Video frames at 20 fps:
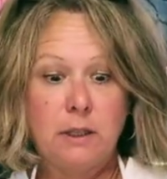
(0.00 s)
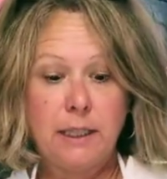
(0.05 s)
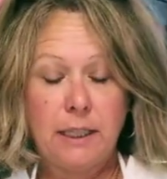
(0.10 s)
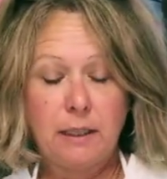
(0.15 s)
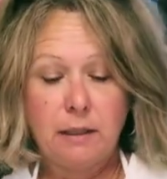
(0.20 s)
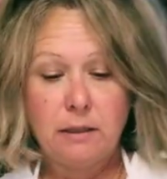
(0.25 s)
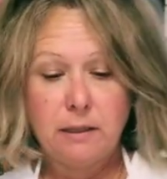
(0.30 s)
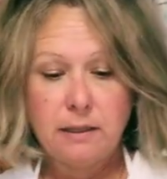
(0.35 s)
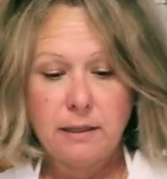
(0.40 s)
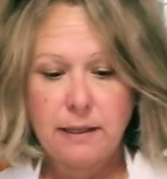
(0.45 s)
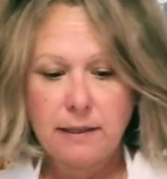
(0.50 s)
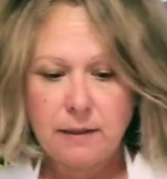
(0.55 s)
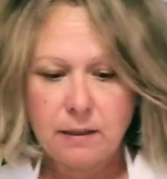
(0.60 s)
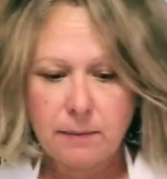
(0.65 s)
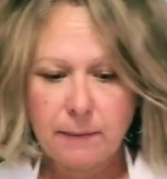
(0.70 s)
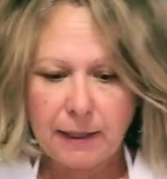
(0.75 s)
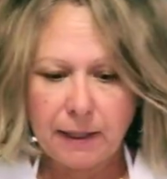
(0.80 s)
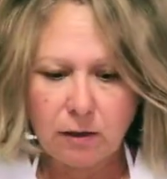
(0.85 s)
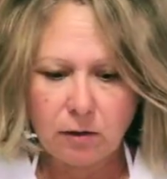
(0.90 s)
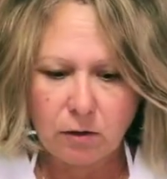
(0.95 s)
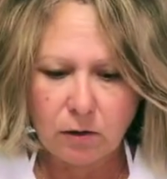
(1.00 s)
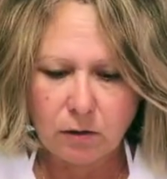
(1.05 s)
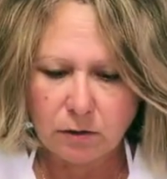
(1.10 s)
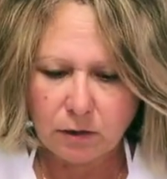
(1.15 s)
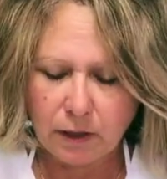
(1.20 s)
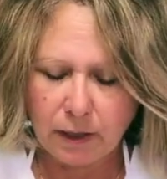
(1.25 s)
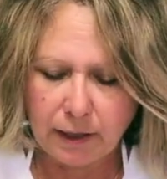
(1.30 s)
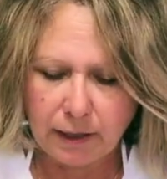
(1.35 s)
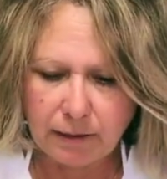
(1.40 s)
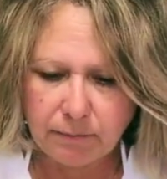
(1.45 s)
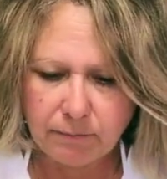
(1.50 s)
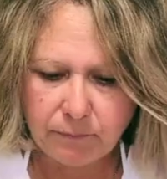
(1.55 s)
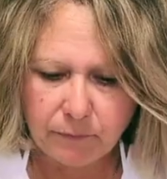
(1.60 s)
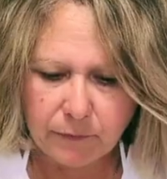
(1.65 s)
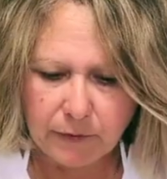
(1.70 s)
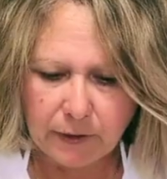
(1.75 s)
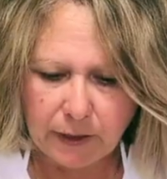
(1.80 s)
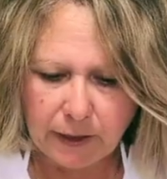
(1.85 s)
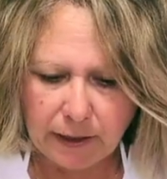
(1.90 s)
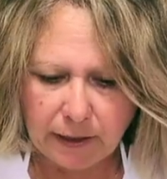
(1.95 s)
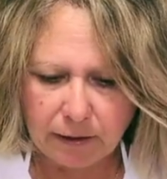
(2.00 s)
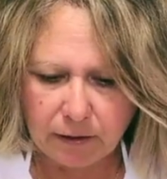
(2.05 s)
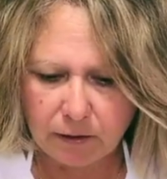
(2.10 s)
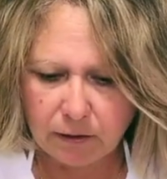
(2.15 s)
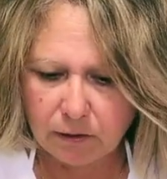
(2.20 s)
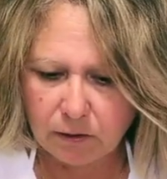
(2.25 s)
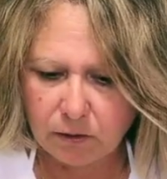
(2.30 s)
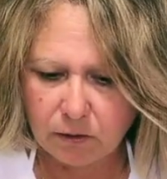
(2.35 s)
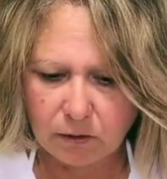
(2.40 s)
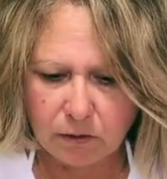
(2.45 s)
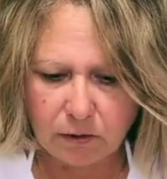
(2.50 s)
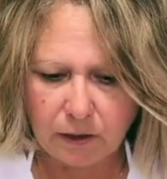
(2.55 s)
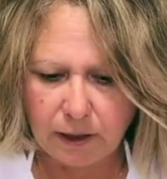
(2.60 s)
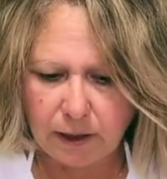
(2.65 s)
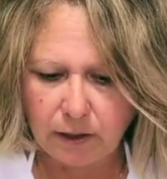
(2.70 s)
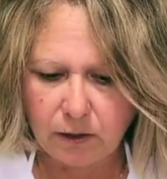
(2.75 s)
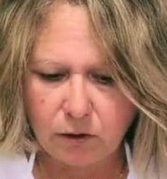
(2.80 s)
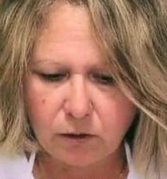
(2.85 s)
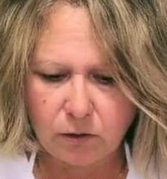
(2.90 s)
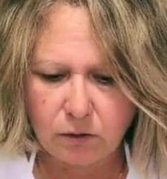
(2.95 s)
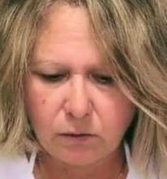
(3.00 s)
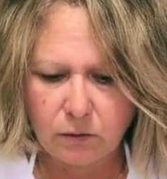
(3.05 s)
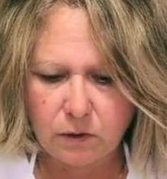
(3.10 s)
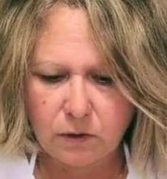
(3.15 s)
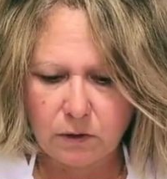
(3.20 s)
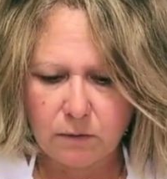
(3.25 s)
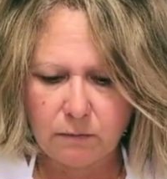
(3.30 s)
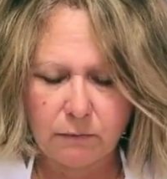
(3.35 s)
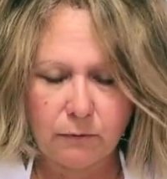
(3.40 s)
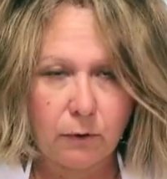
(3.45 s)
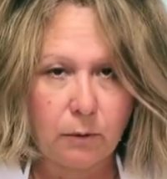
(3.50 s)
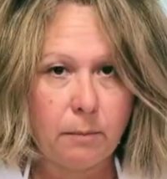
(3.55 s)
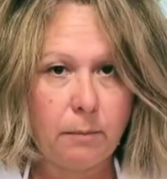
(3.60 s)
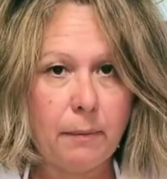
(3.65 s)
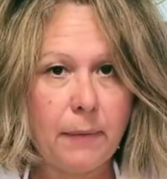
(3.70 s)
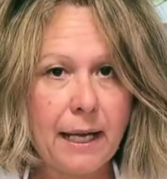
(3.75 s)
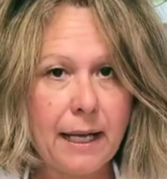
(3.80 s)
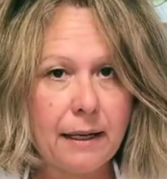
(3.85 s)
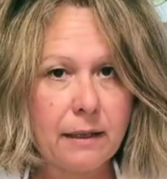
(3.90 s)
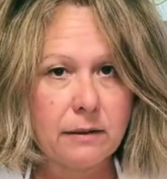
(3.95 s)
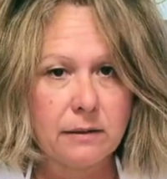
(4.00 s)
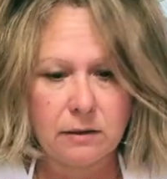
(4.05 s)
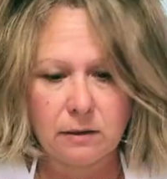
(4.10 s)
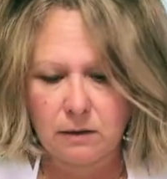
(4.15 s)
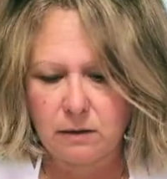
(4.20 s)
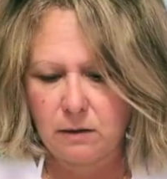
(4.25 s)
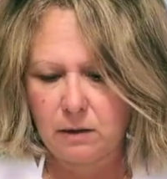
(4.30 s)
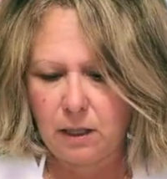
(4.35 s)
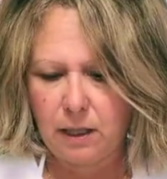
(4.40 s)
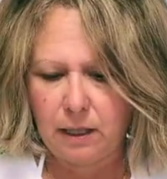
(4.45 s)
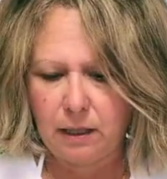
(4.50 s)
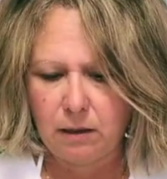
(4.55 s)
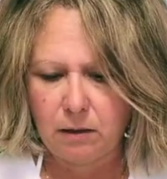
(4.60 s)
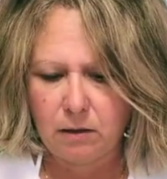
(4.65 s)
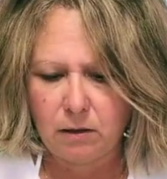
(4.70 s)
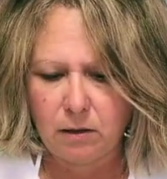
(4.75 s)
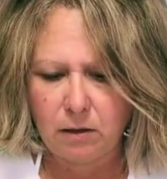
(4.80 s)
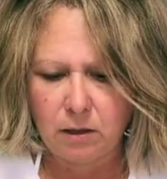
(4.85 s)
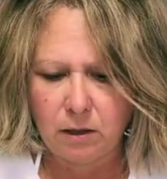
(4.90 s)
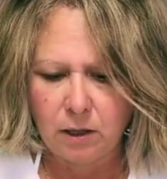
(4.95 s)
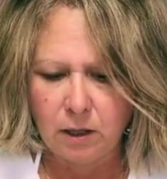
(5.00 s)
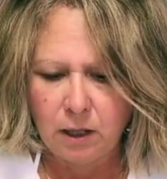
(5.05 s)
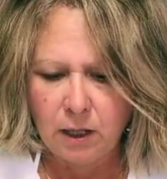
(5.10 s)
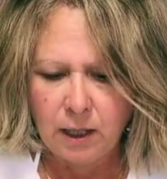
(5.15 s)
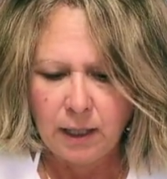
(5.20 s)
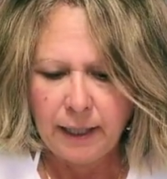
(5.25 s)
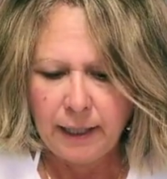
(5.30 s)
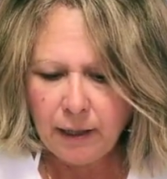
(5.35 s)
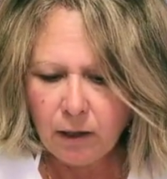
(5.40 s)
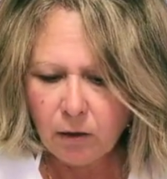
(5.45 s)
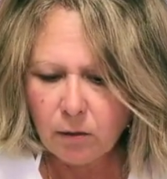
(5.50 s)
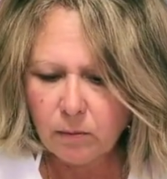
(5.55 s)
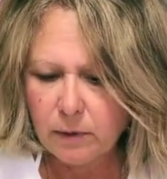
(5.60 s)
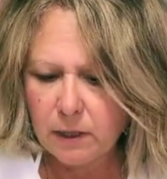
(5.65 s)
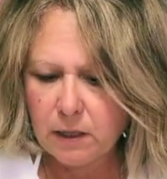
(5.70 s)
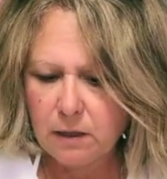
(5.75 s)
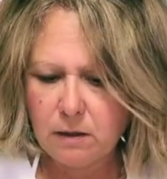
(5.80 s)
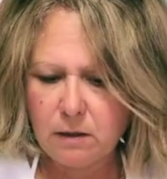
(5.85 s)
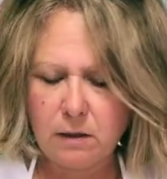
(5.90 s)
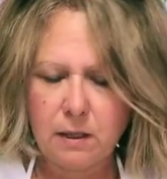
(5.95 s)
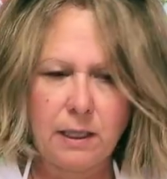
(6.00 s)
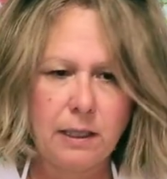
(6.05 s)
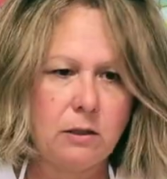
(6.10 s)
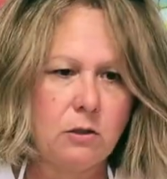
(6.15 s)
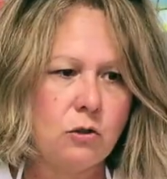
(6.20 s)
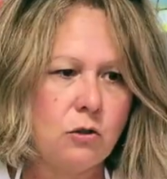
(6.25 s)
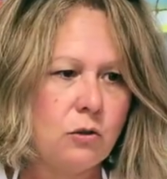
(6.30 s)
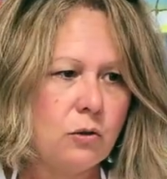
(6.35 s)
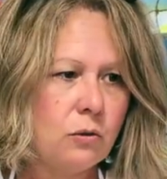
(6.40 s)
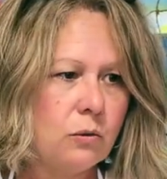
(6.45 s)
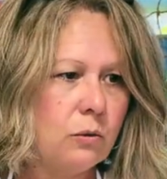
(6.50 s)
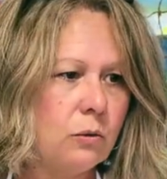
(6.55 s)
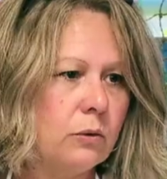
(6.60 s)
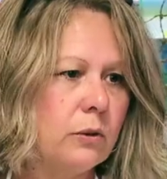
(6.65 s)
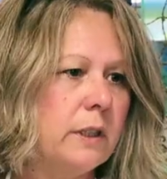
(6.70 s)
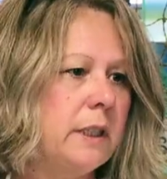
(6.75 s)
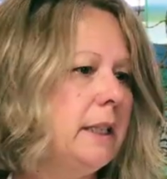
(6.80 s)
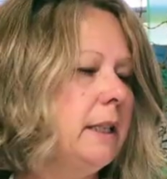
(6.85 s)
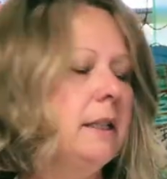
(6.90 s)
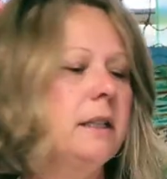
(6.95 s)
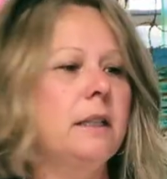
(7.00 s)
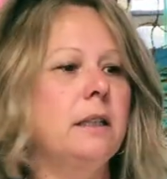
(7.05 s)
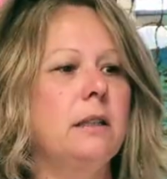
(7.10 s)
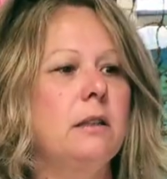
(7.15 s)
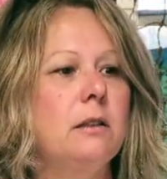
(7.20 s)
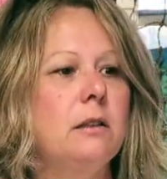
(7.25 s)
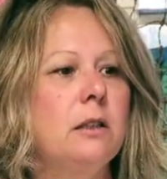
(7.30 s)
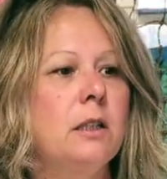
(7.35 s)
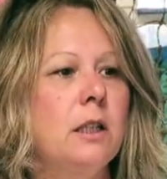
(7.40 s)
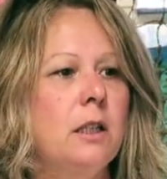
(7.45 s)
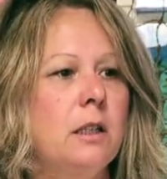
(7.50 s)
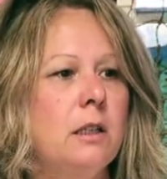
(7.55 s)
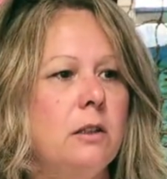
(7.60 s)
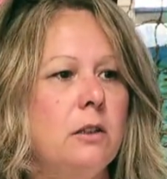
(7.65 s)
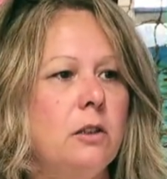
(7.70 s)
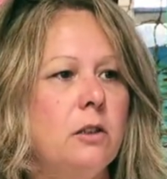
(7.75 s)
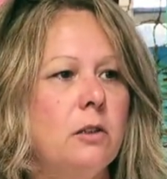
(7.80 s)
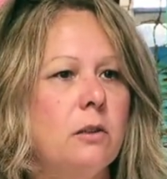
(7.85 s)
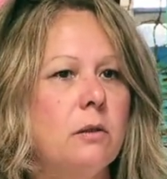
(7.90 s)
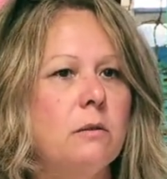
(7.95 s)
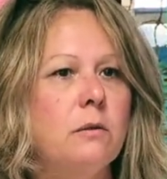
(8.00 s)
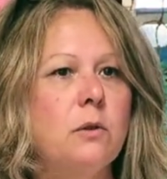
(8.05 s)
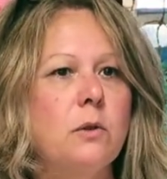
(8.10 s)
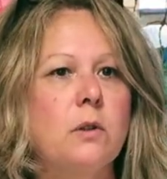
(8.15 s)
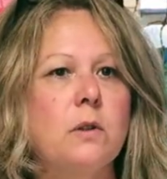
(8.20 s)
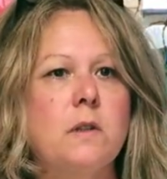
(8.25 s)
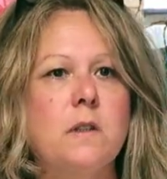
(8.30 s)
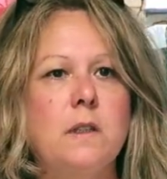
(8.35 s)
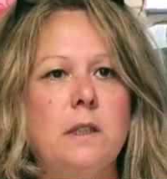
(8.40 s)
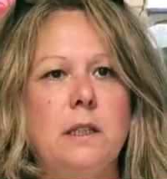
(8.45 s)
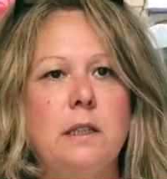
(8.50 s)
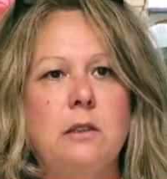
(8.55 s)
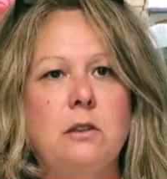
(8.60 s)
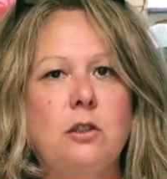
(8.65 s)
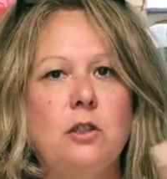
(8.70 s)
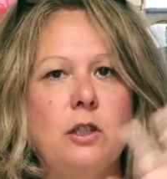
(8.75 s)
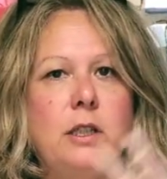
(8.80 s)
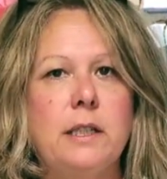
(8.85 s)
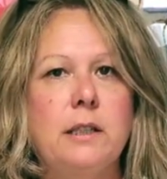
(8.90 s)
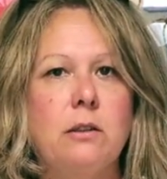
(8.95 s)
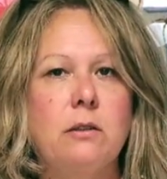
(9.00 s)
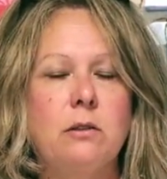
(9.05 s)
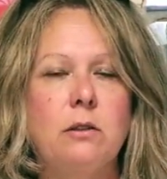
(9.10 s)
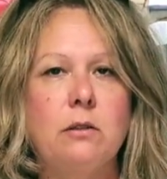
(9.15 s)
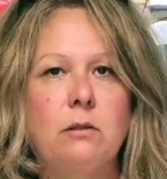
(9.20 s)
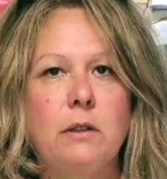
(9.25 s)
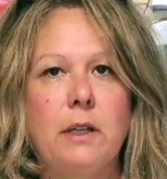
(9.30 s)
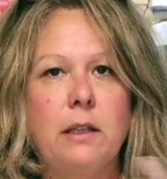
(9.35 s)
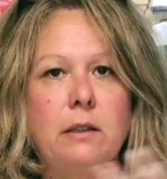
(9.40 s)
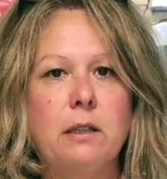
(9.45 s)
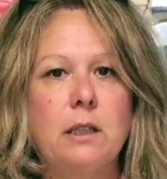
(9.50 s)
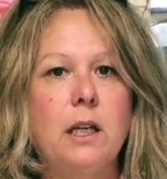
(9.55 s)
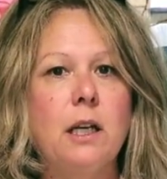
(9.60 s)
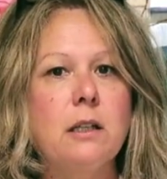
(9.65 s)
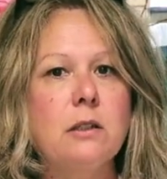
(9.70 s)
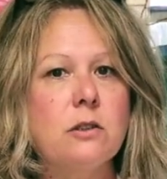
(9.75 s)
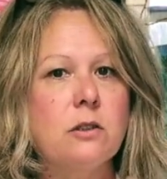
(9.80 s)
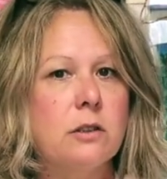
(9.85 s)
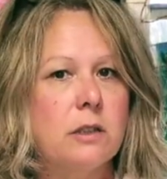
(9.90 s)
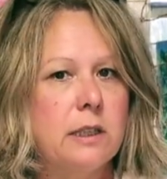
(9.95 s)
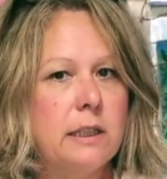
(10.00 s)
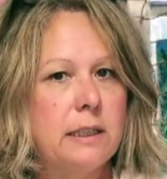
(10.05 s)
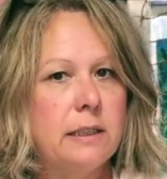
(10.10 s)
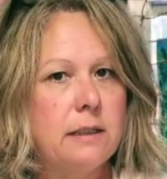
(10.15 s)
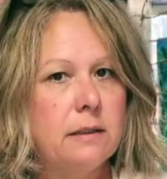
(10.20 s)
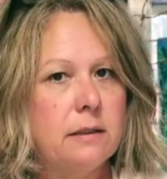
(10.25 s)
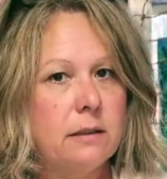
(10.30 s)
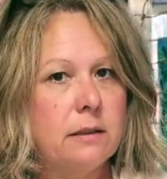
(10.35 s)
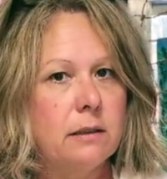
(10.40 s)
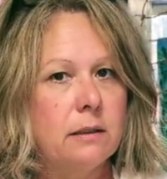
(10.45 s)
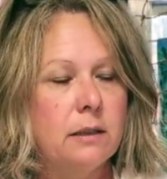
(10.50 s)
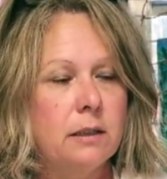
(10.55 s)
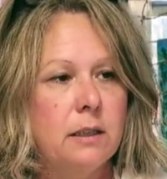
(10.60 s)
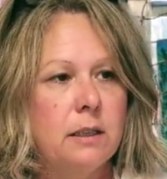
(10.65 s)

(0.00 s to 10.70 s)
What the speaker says: Yeah, it dates back a long time, and they used them for masks and helmets and jewelry, and you know, of course, it gets shared throughout the countries,